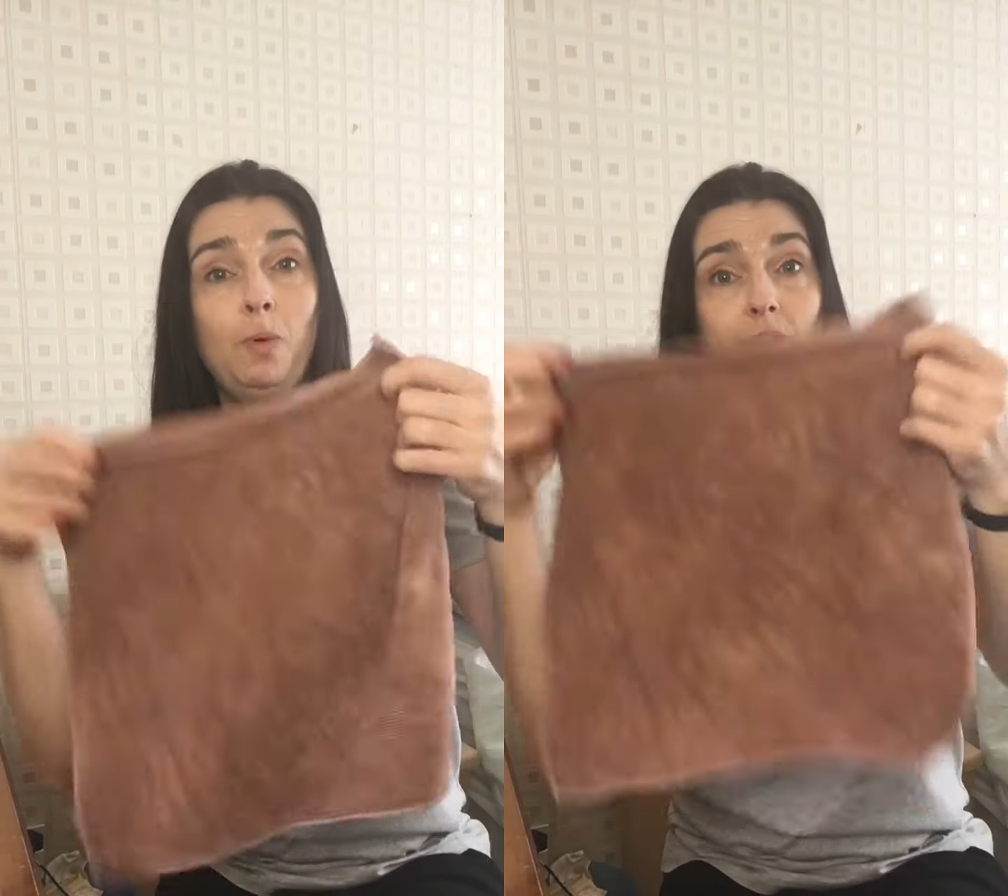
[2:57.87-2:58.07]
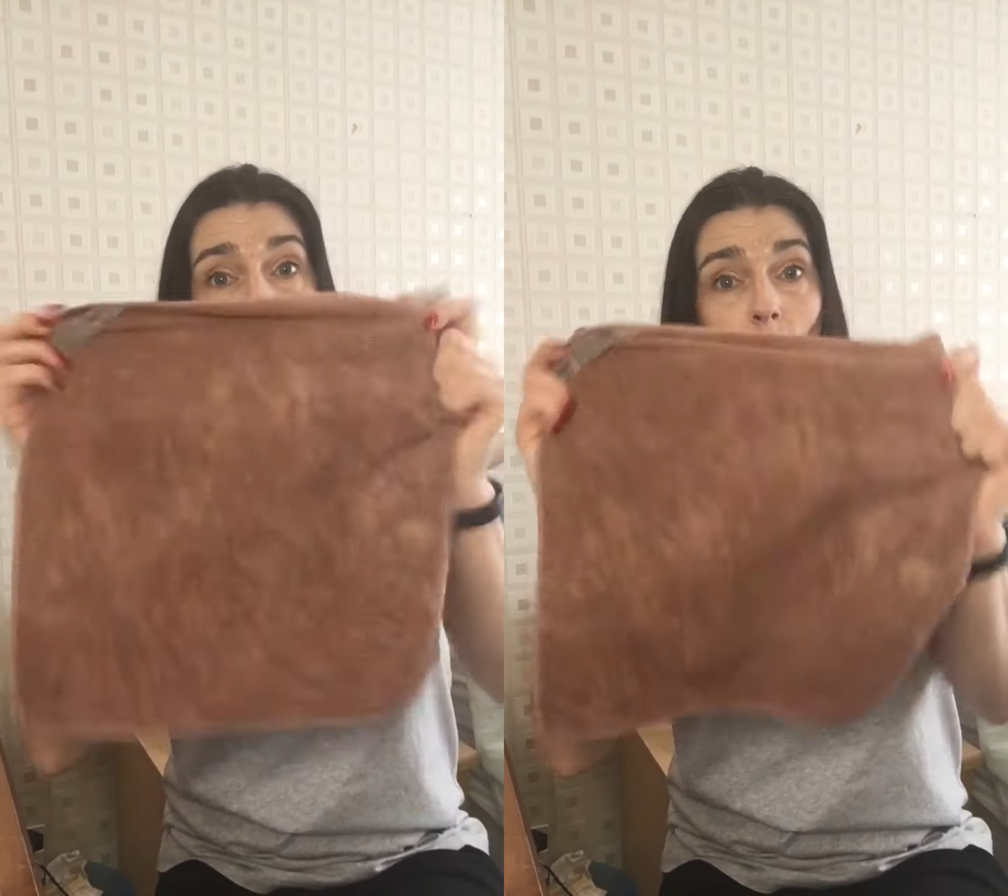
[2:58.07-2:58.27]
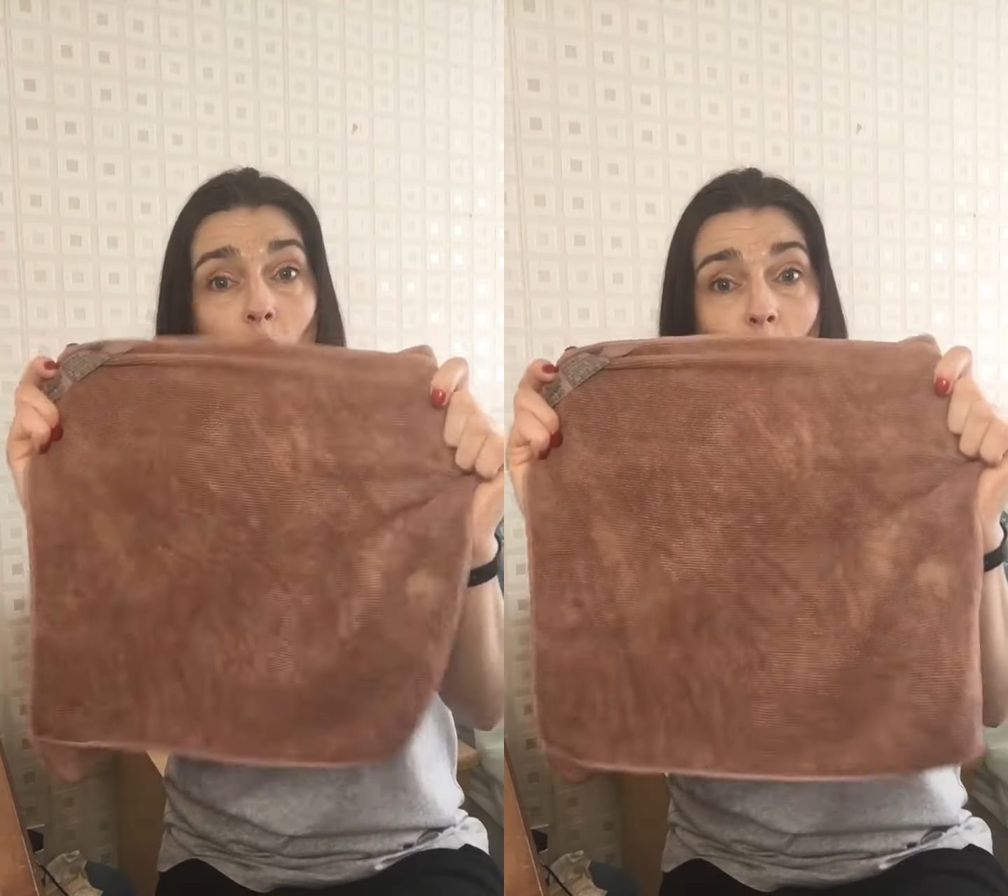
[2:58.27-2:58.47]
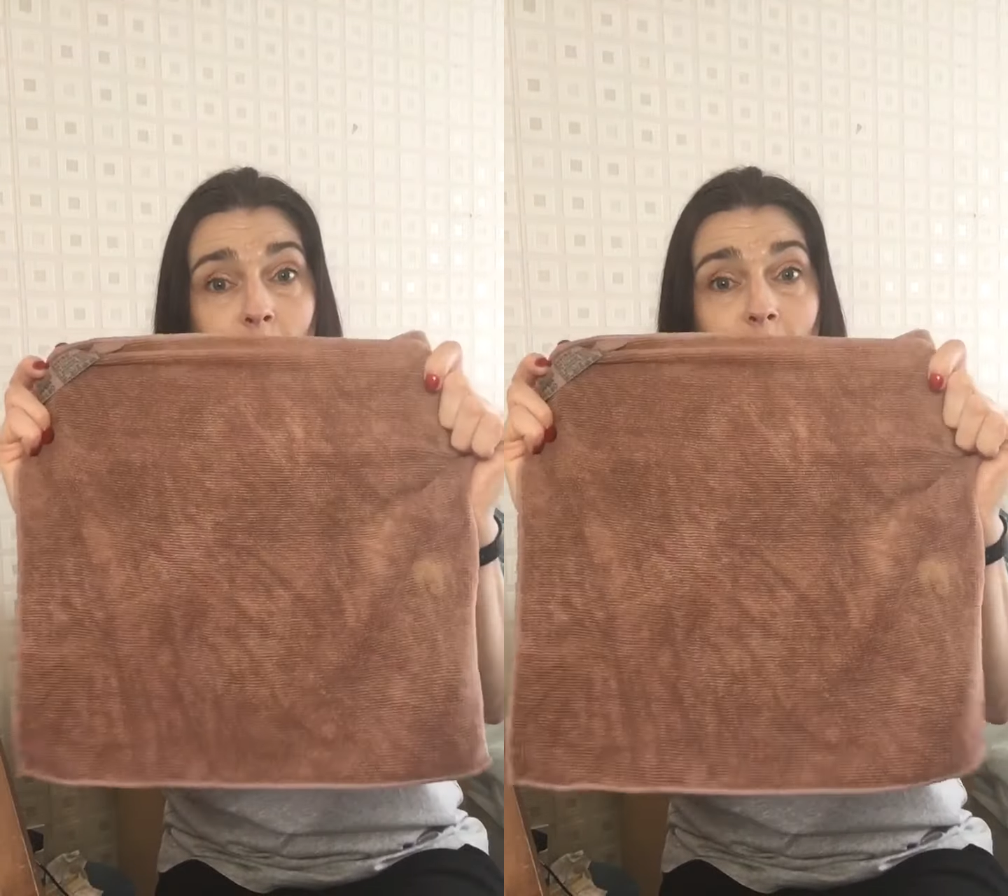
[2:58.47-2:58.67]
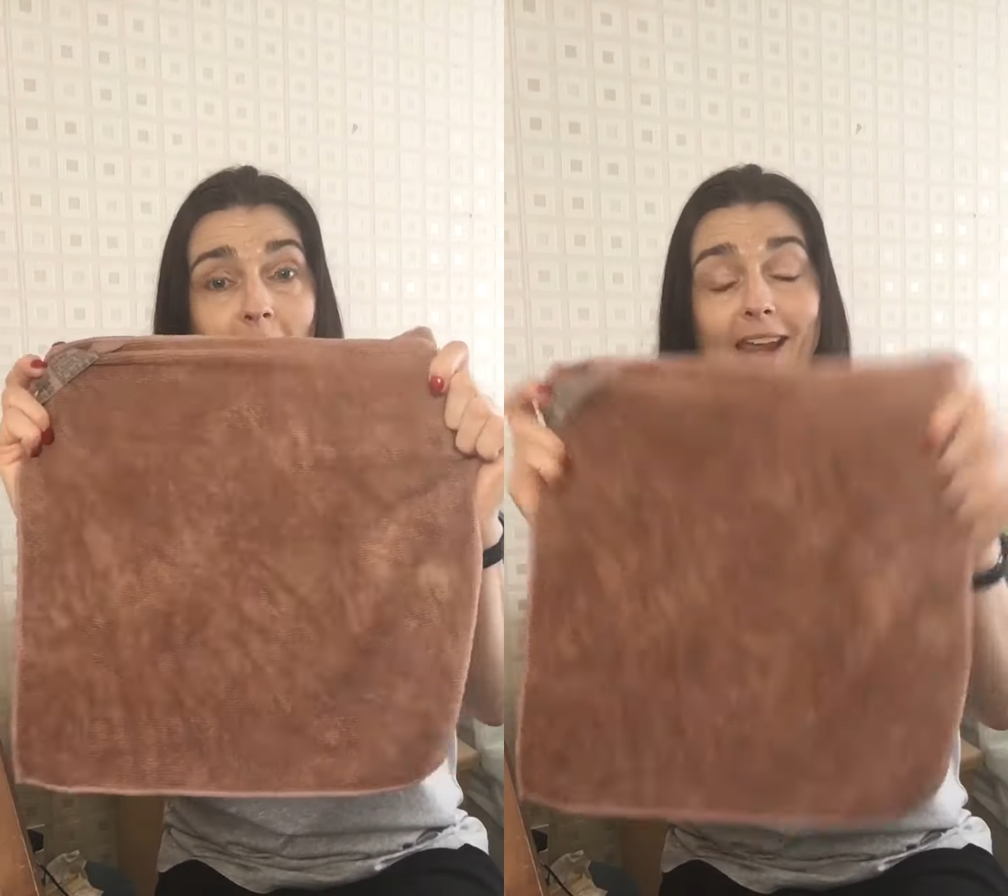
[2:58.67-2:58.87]
with your cloth,
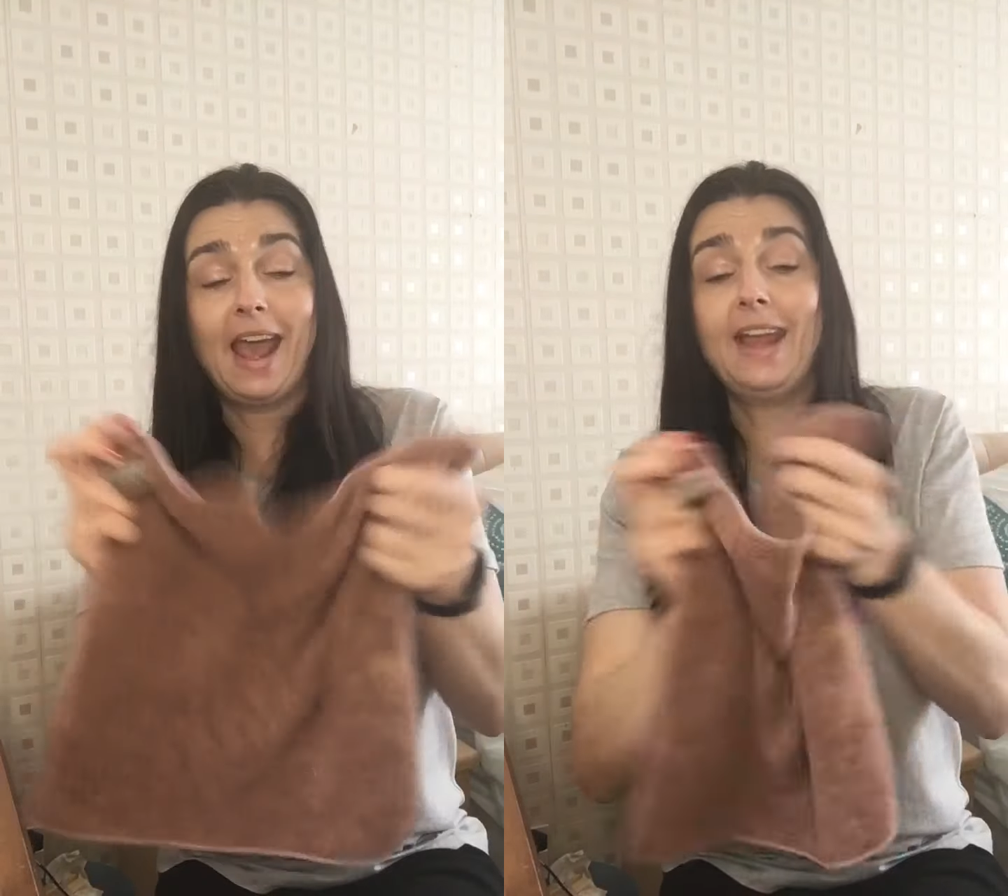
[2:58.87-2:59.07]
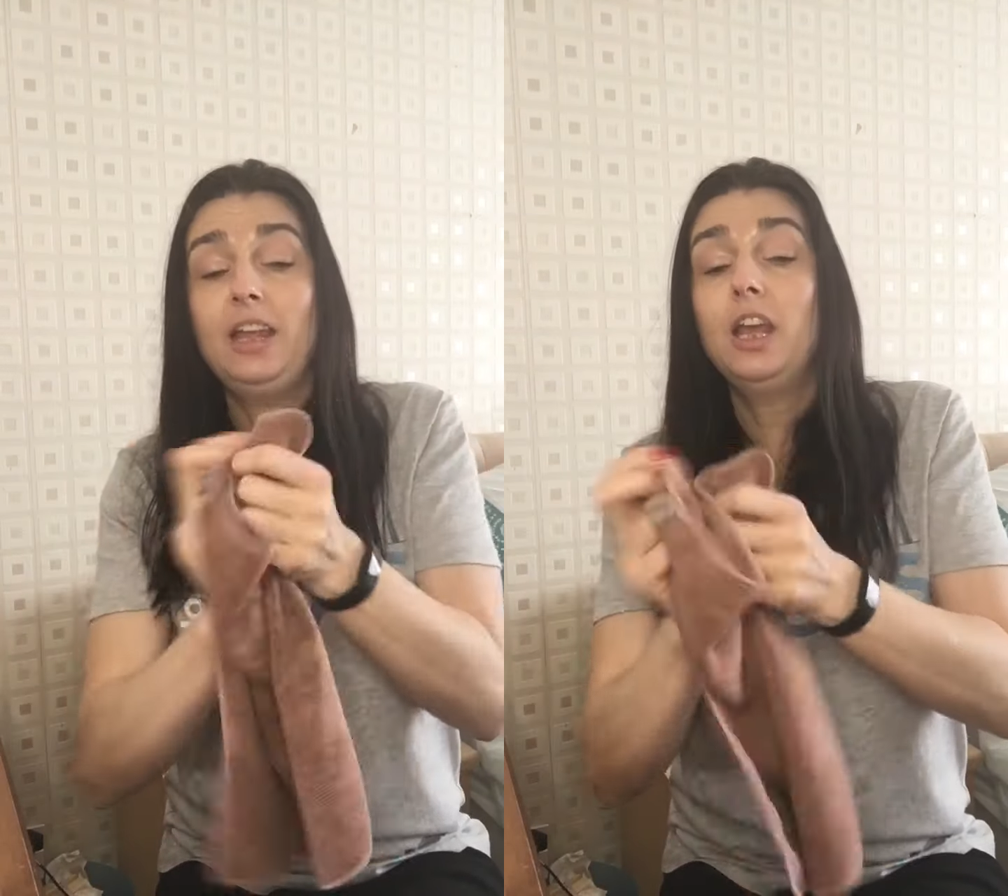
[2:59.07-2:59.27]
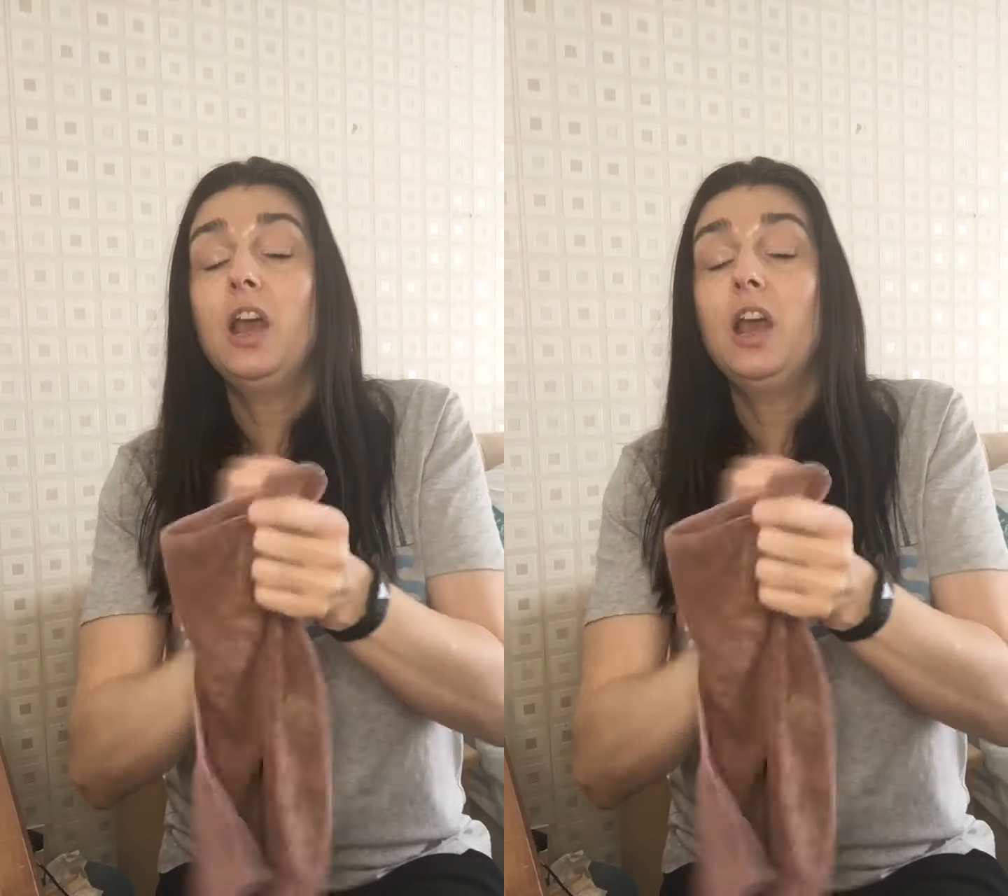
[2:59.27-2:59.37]
okay?